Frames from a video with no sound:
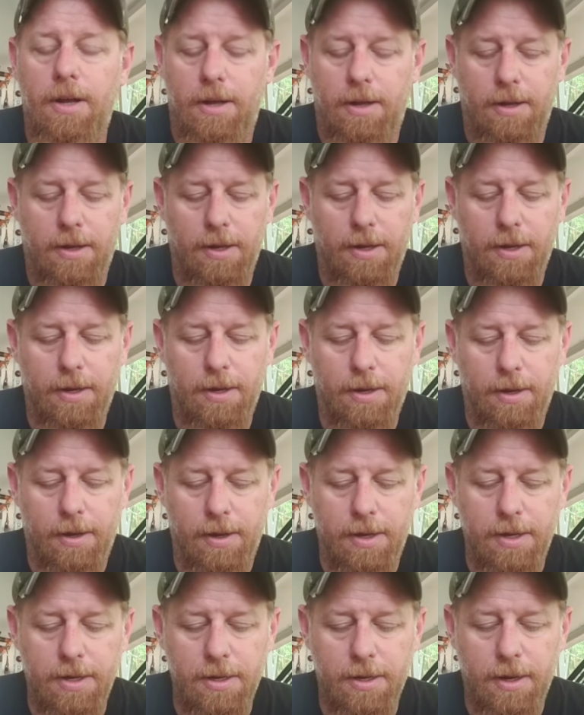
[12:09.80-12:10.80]

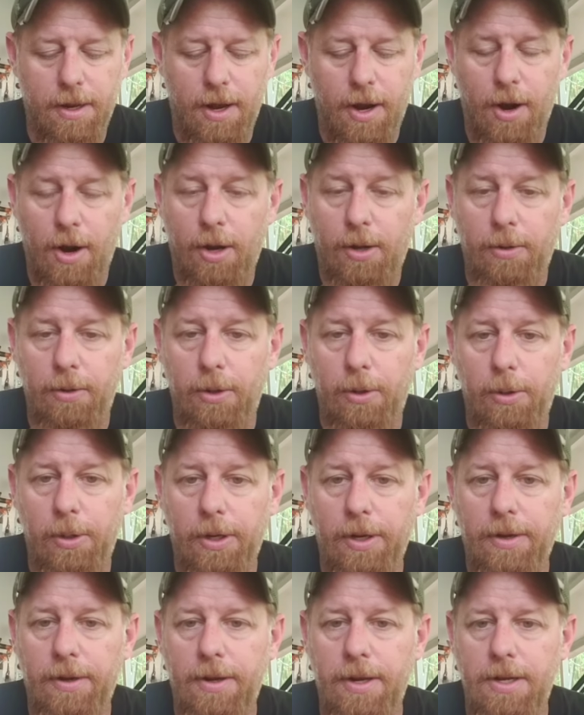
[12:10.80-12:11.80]
Eric
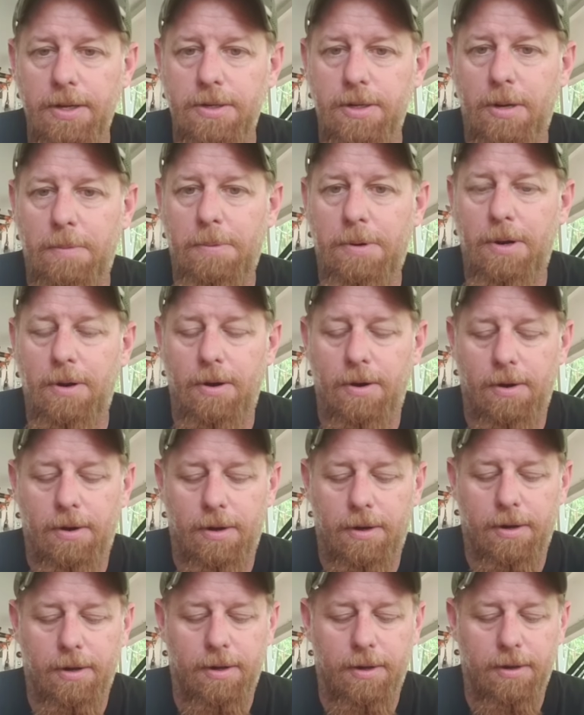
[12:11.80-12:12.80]
Luley, he's up here
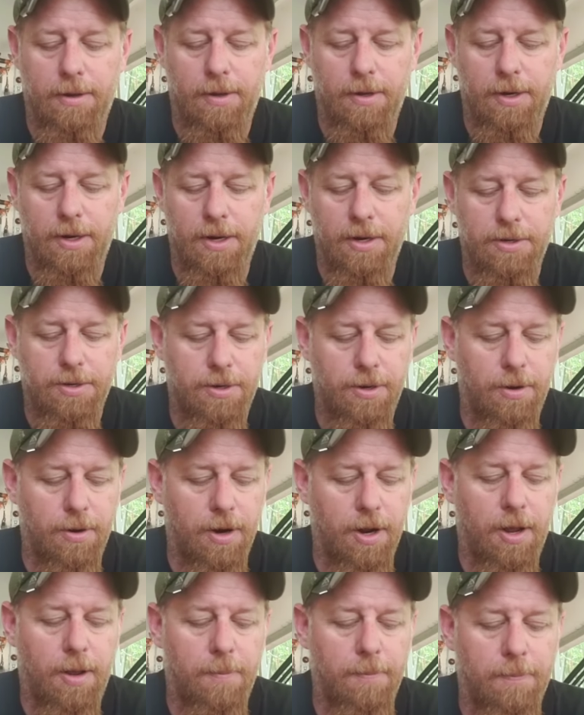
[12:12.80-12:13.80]
on the
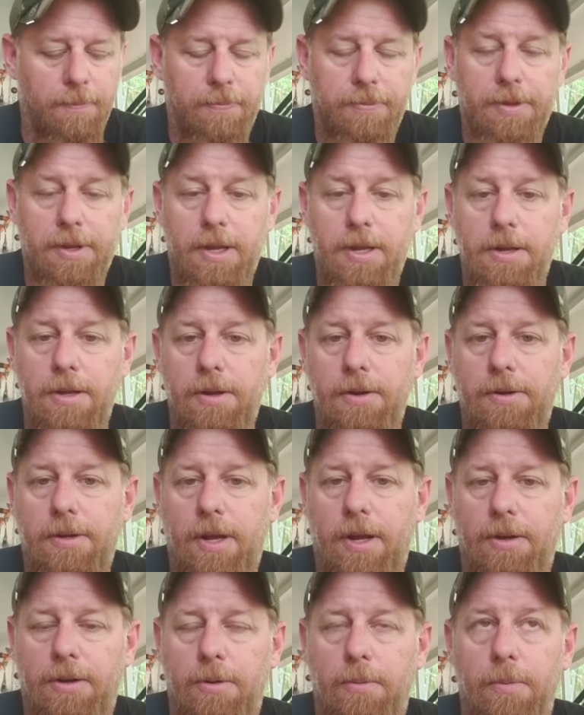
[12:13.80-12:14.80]
Instagram. He's
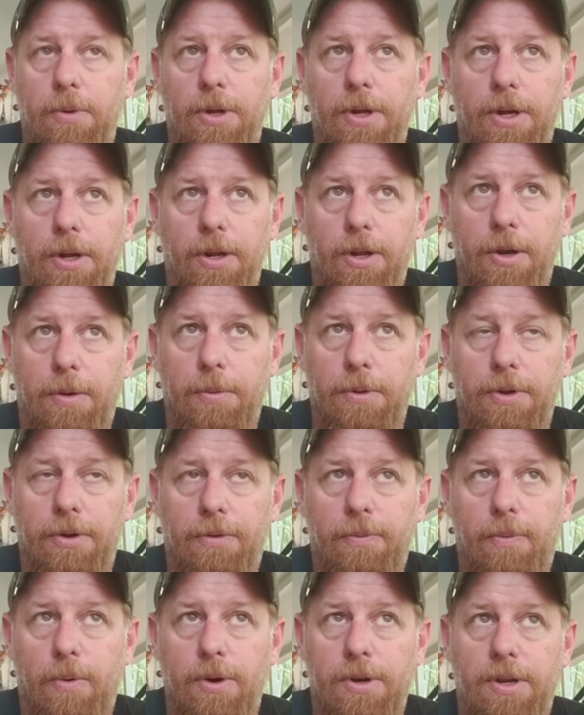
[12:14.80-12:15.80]
had some really good luck with
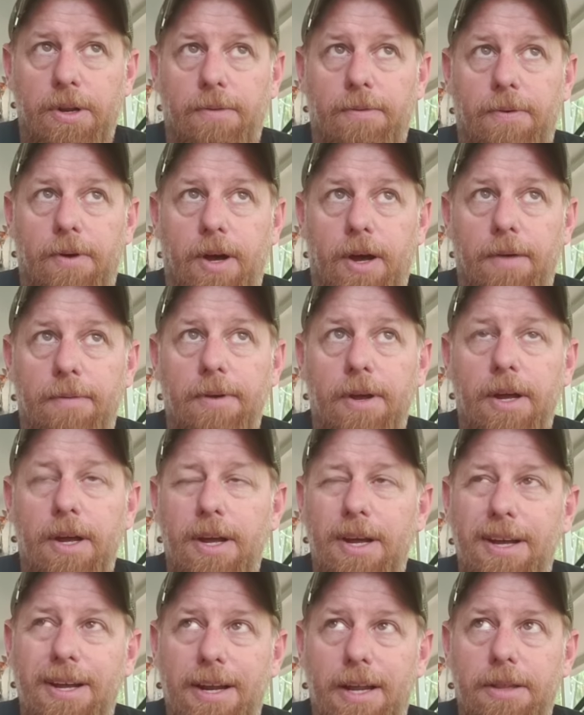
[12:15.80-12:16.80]
this 14.5.
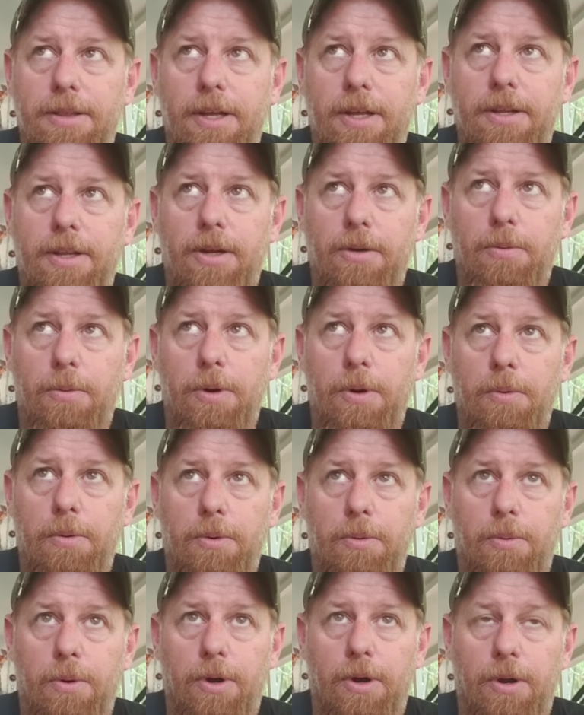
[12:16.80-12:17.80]
I think that's what he
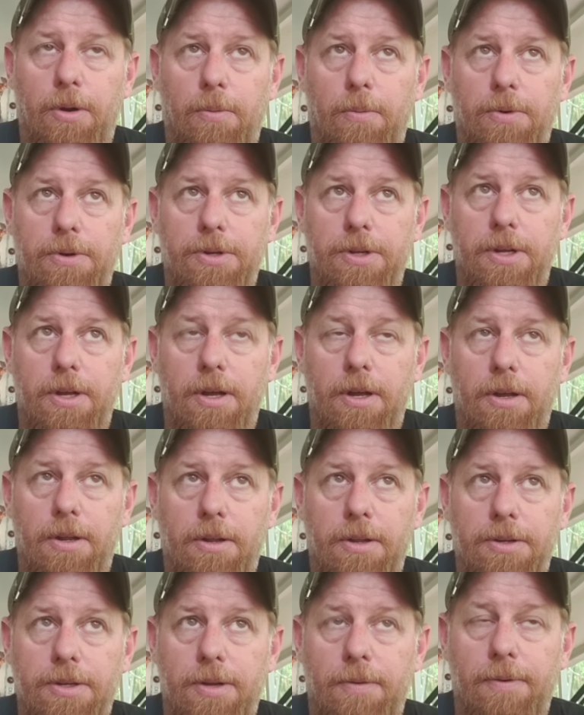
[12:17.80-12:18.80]
was running, was the
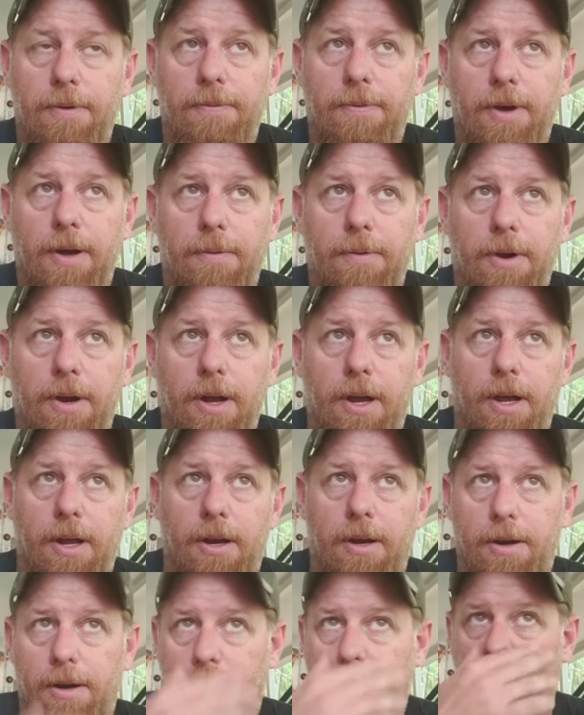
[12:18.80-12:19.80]
75
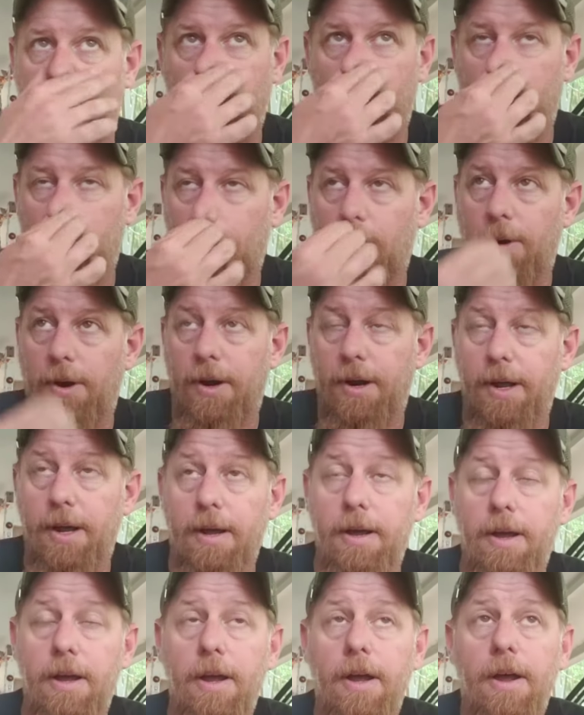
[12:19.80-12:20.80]
grain
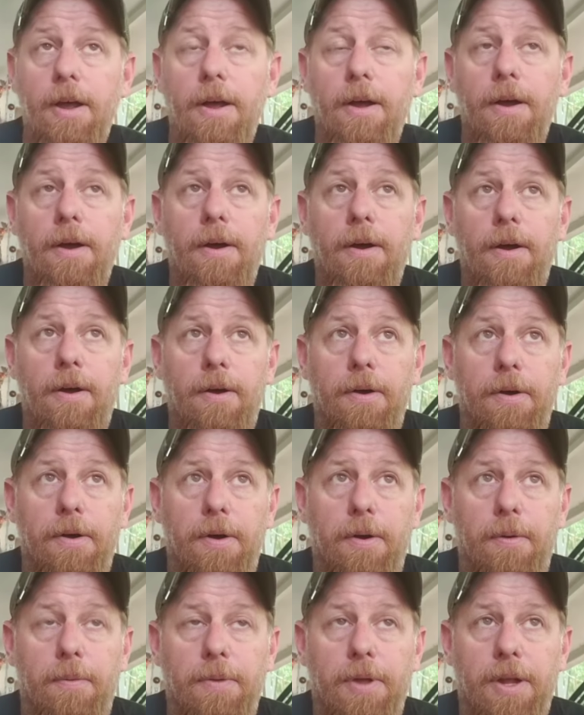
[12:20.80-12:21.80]
Hornady.
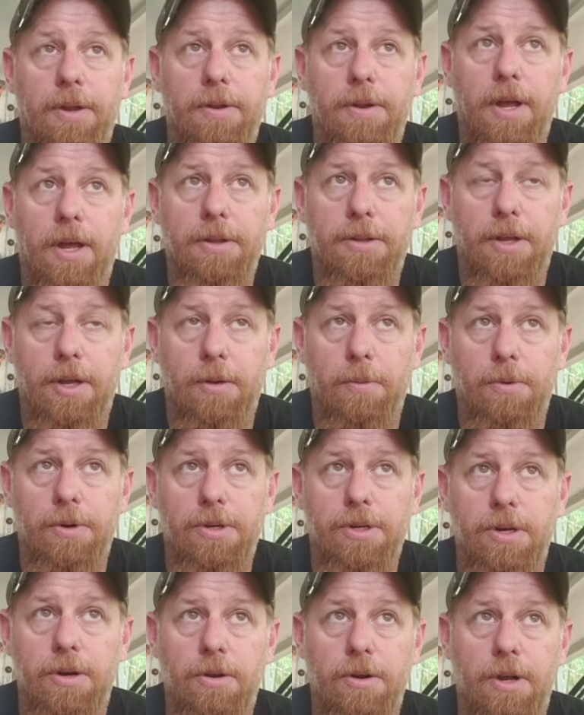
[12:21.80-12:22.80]
That thing was
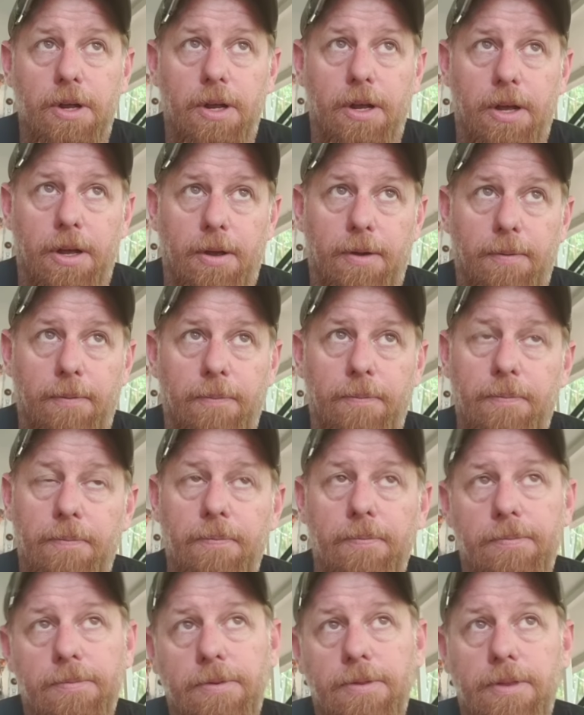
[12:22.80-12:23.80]
shooting
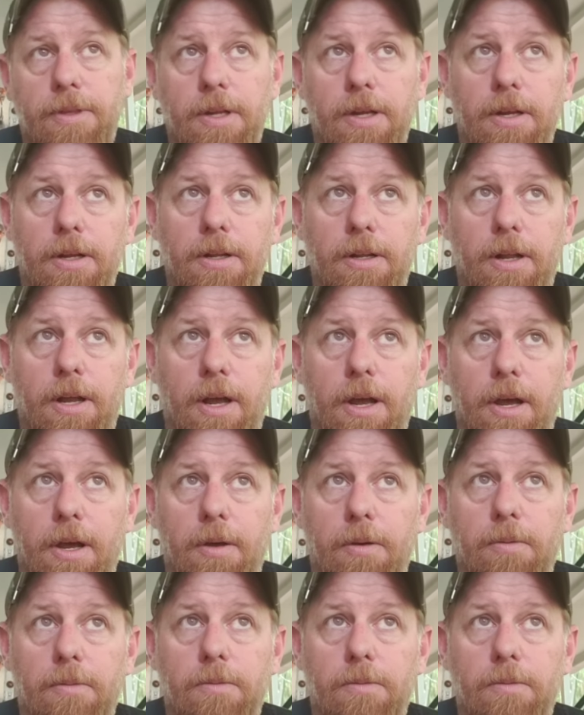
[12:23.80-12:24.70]
like